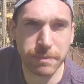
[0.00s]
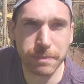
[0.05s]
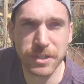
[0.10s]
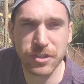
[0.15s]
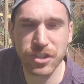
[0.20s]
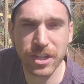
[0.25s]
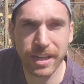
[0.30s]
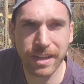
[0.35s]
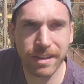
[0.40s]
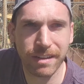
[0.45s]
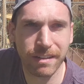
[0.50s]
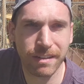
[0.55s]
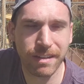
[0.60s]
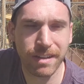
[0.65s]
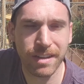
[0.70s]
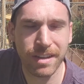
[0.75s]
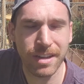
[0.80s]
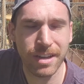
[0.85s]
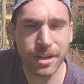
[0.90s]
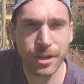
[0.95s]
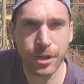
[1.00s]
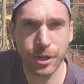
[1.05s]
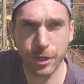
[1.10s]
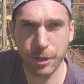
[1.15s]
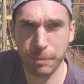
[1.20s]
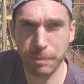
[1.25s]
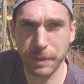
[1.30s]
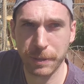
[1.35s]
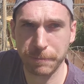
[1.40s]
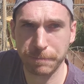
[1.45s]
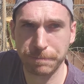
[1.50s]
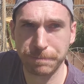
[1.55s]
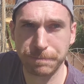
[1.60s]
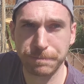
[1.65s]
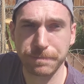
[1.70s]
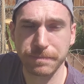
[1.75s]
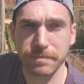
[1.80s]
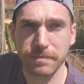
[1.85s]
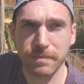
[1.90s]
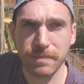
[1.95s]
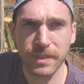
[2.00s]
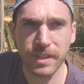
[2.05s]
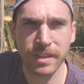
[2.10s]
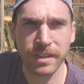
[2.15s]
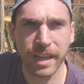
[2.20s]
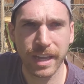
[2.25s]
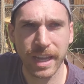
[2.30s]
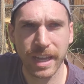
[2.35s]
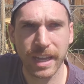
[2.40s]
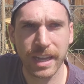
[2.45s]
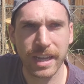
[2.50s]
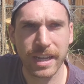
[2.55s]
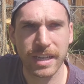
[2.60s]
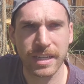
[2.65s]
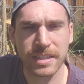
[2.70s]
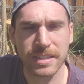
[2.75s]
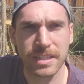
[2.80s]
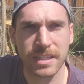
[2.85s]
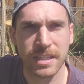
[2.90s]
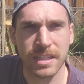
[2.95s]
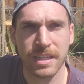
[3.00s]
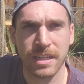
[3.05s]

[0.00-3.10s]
the chicken coop. And